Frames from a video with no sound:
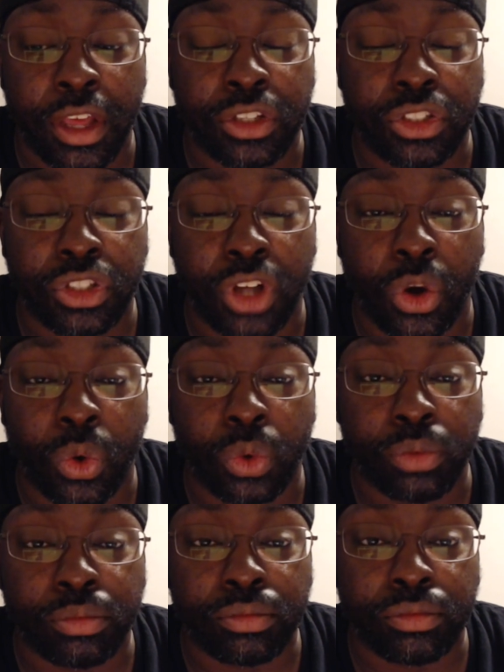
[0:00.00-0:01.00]
So,
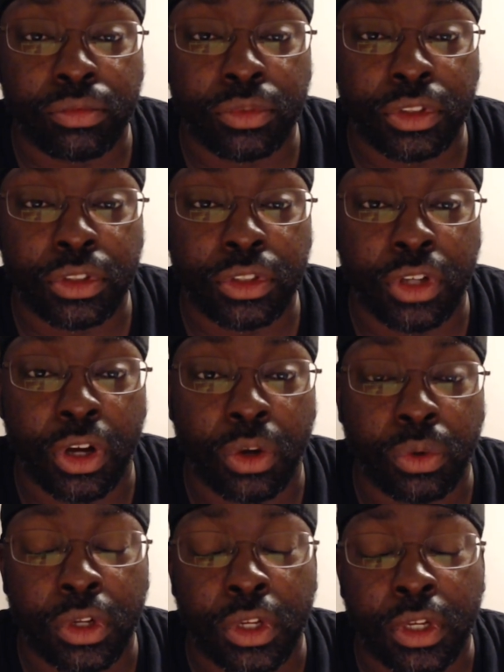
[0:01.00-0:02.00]
you
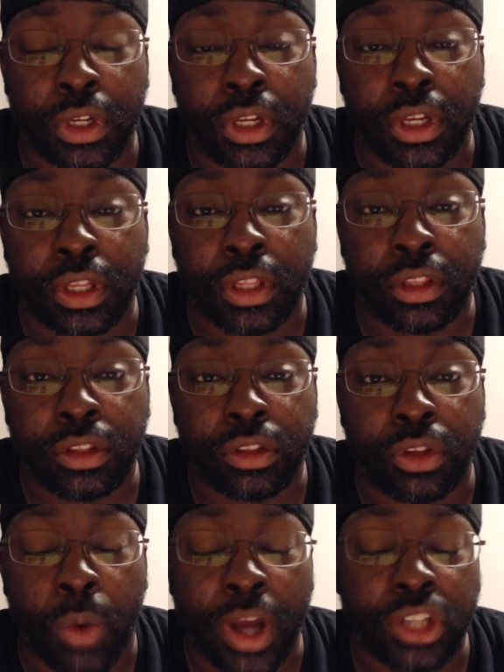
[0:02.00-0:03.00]
know
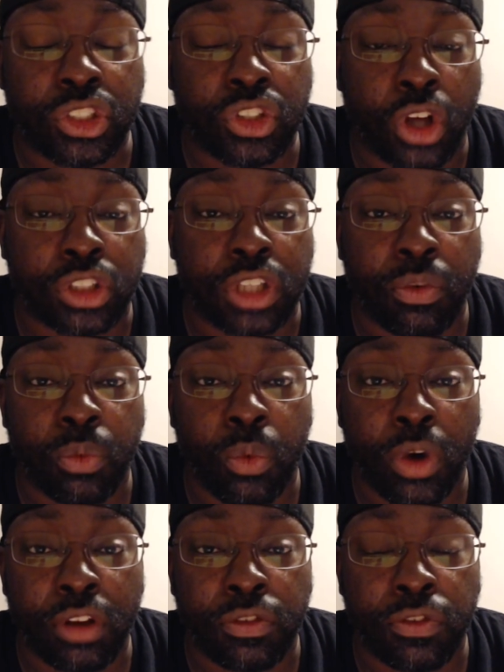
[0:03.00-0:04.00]
the White Sox have
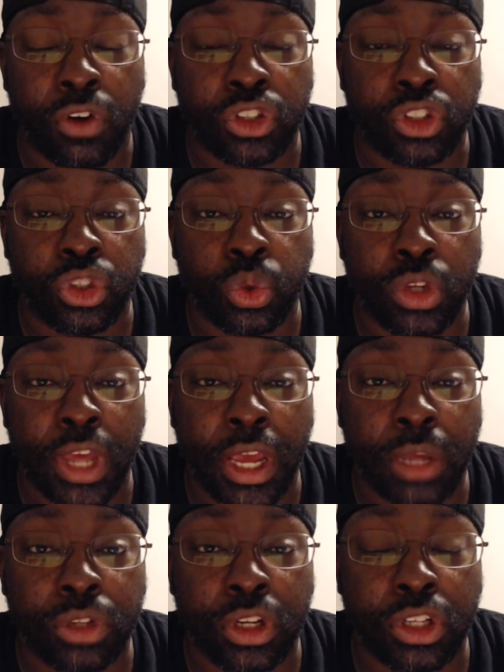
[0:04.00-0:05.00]
won the first two
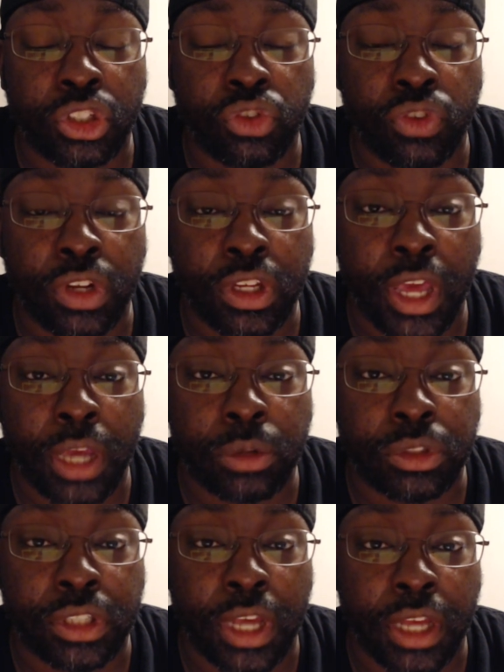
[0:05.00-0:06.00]
games of this three game
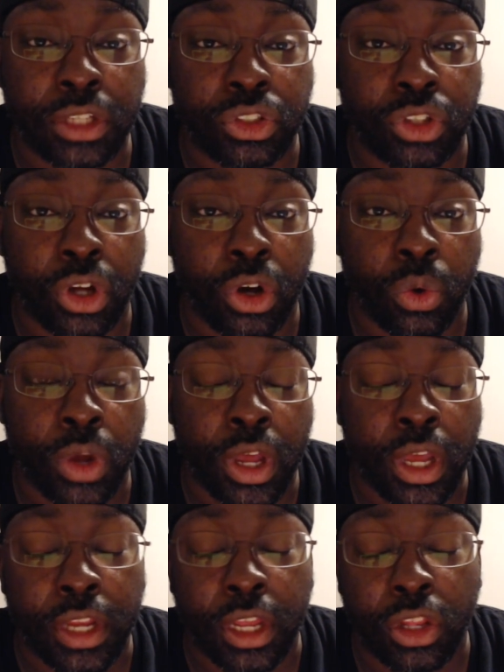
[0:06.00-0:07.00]
set, so
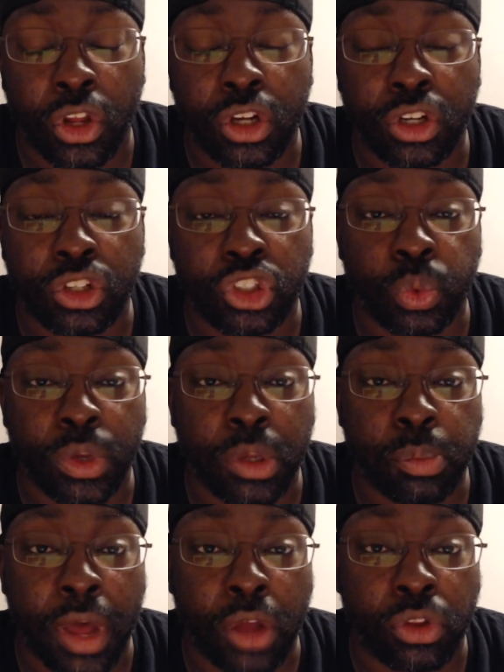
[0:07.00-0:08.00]
they're looking to
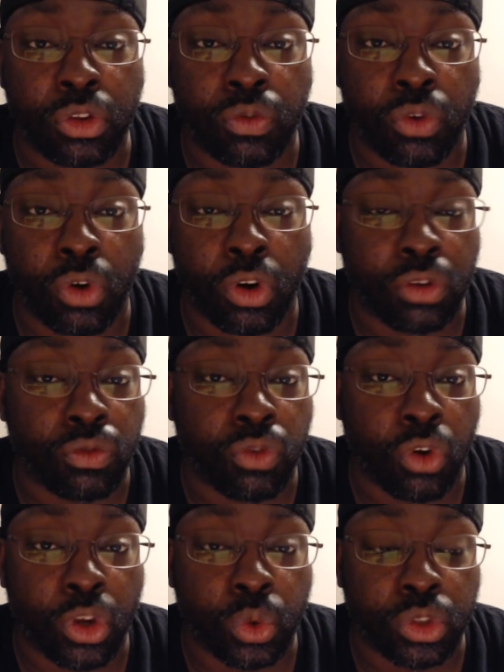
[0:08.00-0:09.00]
sweep out the Roy
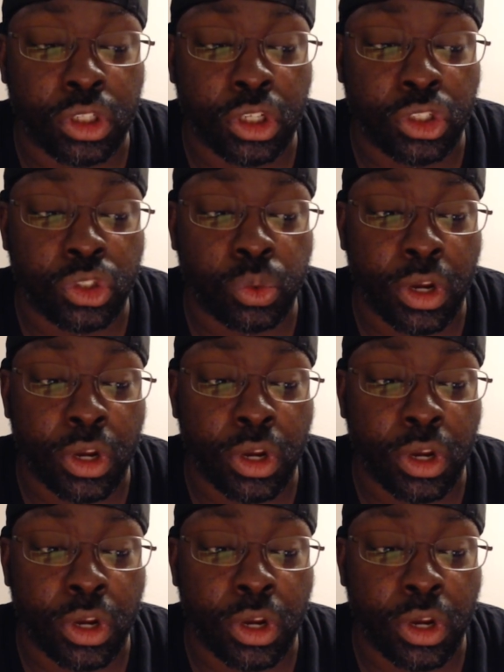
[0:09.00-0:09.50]
Royals in this one.